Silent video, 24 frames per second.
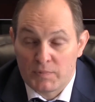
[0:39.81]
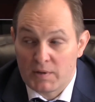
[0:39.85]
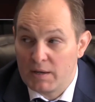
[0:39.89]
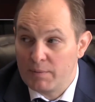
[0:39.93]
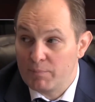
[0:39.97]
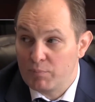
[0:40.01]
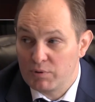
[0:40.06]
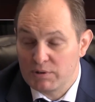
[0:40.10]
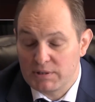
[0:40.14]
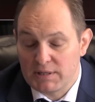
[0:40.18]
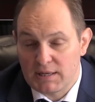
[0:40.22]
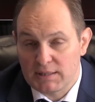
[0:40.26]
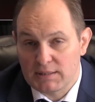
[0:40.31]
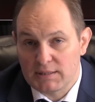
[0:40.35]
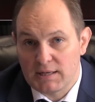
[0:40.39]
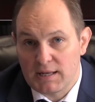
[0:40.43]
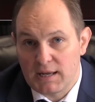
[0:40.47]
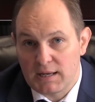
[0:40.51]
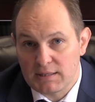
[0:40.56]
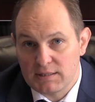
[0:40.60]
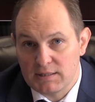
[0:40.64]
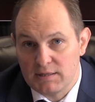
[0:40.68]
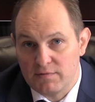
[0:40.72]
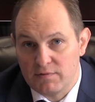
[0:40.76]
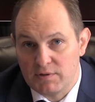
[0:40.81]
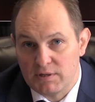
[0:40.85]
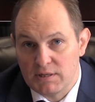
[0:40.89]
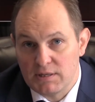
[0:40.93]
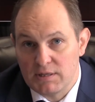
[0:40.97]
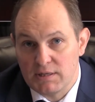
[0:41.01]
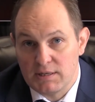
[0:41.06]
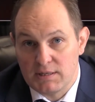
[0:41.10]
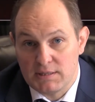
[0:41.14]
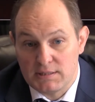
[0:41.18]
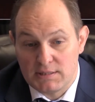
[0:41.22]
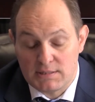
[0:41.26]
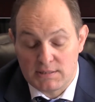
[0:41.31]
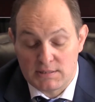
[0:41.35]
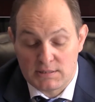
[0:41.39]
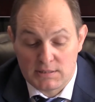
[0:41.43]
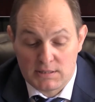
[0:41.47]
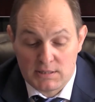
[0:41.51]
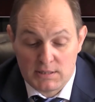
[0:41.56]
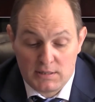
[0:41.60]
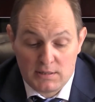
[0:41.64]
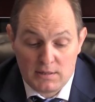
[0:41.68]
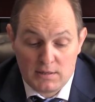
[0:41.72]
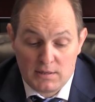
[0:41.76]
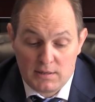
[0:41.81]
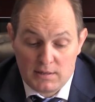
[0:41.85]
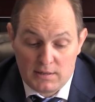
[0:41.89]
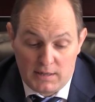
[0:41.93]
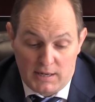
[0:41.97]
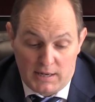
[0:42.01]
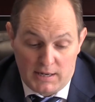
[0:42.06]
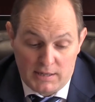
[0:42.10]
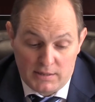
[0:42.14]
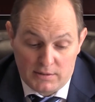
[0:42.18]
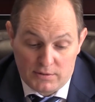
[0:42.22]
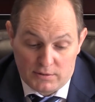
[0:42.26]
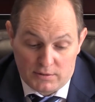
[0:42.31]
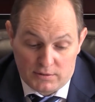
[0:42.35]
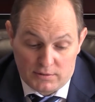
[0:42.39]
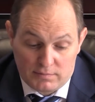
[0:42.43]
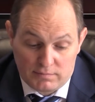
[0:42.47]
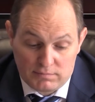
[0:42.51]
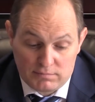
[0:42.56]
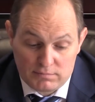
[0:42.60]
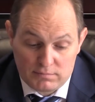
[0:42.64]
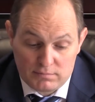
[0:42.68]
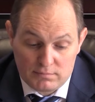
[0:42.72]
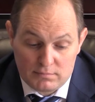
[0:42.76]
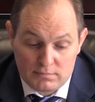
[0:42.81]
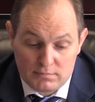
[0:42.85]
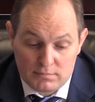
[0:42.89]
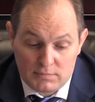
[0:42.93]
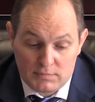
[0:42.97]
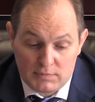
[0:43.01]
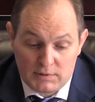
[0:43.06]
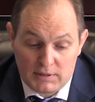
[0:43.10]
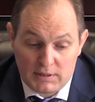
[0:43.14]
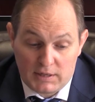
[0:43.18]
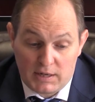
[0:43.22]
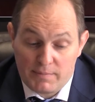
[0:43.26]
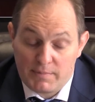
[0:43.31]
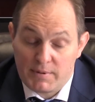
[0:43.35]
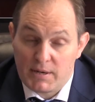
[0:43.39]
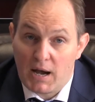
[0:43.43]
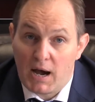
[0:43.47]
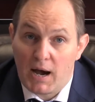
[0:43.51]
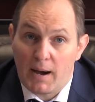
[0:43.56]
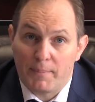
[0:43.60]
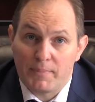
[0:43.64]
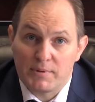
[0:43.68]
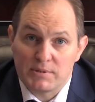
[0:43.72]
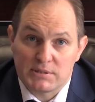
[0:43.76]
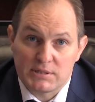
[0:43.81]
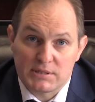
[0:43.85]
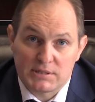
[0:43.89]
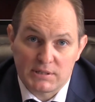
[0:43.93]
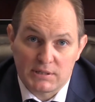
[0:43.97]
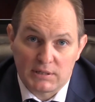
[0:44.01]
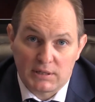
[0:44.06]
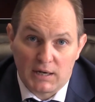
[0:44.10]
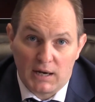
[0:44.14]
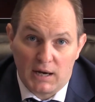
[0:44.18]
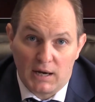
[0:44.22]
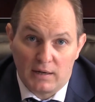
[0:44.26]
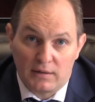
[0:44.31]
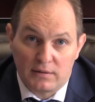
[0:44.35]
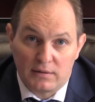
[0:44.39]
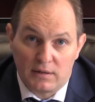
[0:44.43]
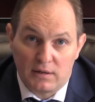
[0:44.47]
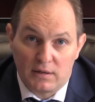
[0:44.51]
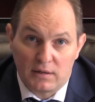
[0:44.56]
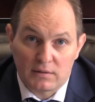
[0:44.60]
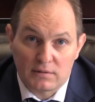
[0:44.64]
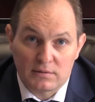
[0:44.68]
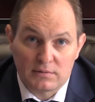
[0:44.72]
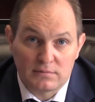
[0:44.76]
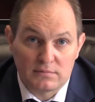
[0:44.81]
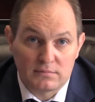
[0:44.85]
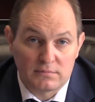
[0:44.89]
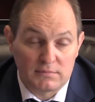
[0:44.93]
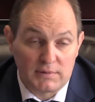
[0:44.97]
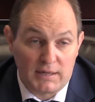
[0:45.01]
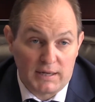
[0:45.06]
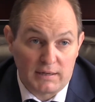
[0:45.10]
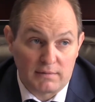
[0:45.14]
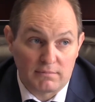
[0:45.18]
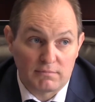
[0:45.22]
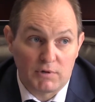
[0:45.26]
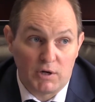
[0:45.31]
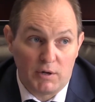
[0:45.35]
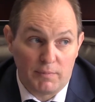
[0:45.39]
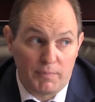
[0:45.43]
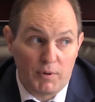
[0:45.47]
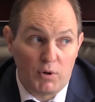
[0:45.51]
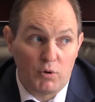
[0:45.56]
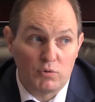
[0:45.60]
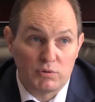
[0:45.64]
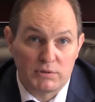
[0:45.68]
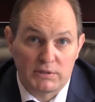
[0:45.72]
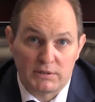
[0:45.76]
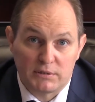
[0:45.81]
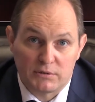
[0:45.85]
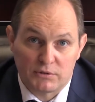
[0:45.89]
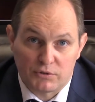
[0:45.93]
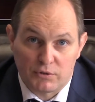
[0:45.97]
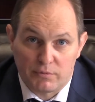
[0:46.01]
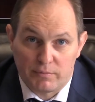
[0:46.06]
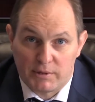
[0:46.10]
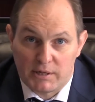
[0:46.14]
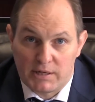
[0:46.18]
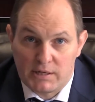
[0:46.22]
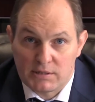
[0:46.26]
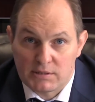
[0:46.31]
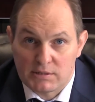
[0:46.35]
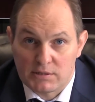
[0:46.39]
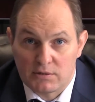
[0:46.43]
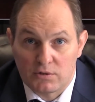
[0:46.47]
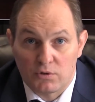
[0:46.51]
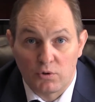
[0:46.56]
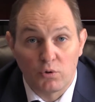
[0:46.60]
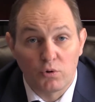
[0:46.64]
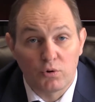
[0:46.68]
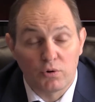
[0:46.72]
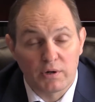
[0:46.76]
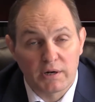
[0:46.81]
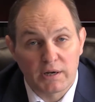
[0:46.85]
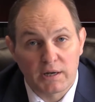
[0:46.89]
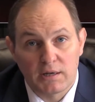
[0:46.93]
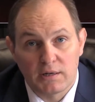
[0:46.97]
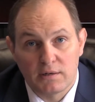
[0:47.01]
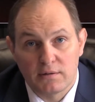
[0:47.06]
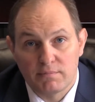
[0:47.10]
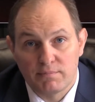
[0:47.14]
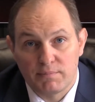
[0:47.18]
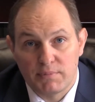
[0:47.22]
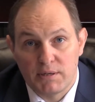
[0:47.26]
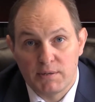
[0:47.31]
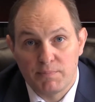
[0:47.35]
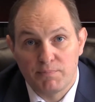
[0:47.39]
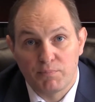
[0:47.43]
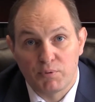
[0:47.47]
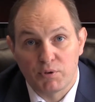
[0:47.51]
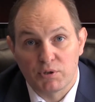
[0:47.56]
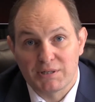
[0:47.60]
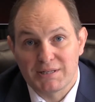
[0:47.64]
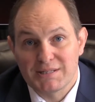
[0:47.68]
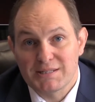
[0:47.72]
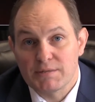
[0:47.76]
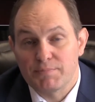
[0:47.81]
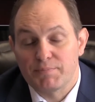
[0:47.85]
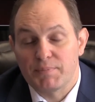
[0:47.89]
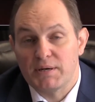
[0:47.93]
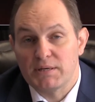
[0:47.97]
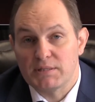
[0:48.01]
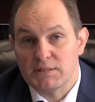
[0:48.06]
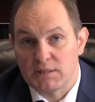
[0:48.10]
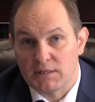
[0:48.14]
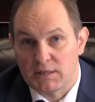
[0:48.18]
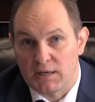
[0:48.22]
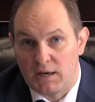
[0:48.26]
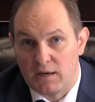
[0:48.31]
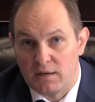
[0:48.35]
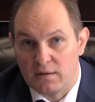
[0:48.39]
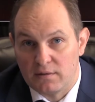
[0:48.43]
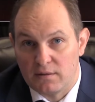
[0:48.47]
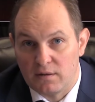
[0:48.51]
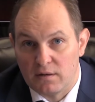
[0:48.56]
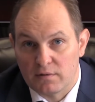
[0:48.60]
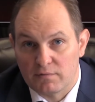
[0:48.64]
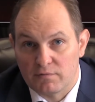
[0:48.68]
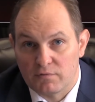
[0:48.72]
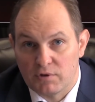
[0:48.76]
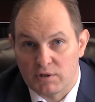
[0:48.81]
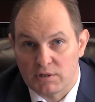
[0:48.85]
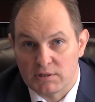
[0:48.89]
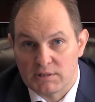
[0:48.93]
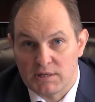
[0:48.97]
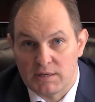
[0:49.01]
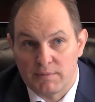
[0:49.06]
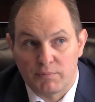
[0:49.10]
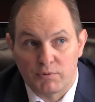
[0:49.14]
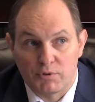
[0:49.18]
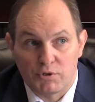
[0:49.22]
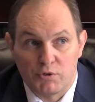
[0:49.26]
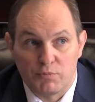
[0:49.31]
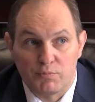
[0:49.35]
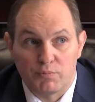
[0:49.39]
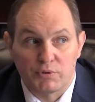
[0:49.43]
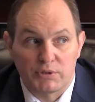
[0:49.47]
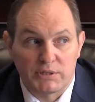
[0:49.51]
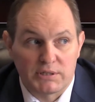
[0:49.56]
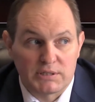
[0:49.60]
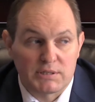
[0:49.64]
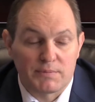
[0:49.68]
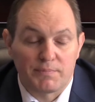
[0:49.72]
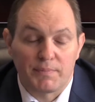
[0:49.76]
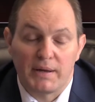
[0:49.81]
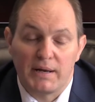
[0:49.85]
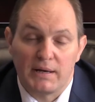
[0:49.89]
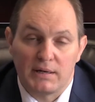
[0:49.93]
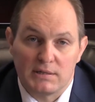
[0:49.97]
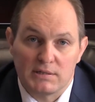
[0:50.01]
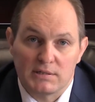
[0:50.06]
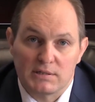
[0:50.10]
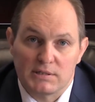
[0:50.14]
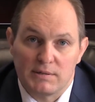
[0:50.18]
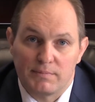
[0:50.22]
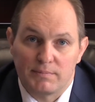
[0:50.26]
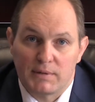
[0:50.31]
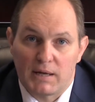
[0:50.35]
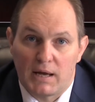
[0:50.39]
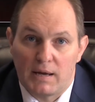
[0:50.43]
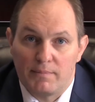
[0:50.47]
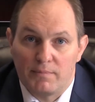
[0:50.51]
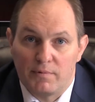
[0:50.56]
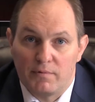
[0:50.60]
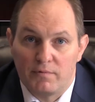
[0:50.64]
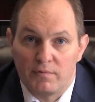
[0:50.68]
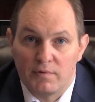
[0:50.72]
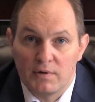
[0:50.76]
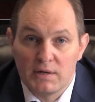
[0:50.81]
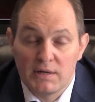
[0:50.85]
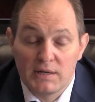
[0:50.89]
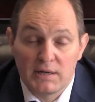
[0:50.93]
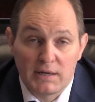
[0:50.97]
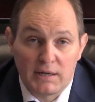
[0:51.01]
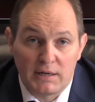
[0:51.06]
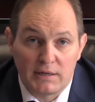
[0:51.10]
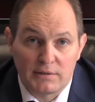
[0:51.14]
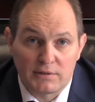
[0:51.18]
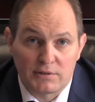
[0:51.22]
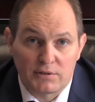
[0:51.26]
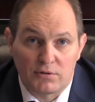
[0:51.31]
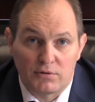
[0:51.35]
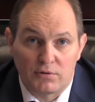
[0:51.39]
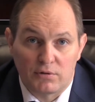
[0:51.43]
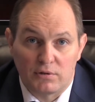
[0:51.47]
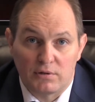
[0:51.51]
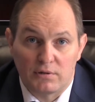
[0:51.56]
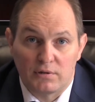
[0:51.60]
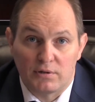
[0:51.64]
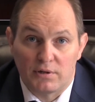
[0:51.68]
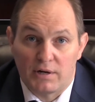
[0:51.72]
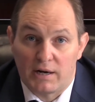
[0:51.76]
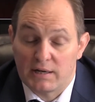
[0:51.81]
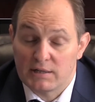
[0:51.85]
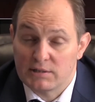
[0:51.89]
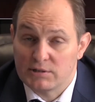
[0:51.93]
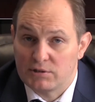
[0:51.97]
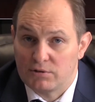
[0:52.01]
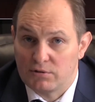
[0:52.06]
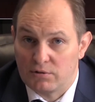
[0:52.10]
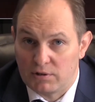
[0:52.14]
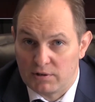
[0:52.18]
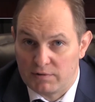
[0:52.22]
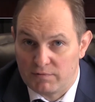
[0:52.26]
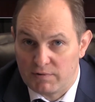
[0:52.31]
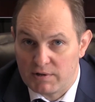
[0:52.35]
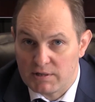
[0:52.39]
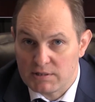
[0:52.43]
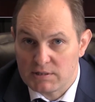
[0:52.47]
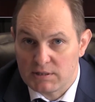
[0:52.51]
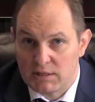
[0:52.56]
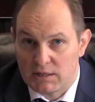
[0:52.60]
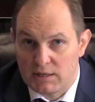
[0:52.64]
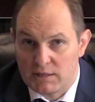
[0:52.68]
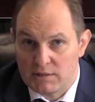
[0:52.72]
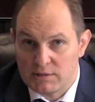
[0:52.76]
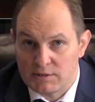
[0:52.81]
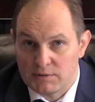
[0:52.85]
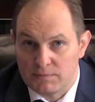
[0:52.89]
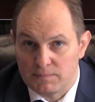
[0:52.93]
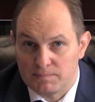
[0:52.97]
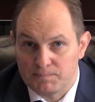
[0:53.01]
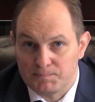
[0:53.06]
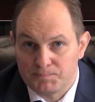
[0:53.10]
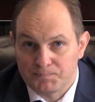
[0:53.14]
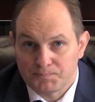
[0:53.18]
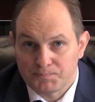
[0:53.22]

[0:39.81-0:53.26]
And protected activity is either it can be opposition conduct, like opposing discrimination, or it can be participation conduct. For example, you participated in some type of internal or external investigation.